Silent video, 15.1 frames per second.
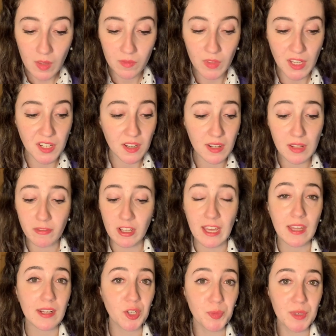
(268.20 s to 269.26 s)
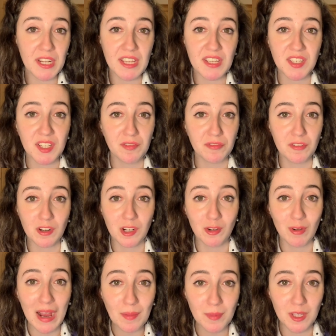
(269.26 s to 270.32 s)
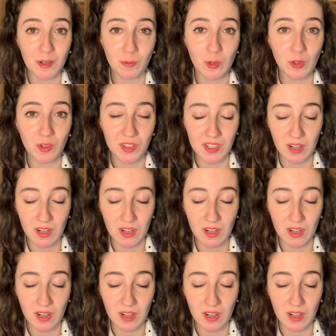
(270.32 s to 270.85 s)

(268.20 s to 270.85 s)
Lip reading: They didn't even get nominated for a Grammy Award.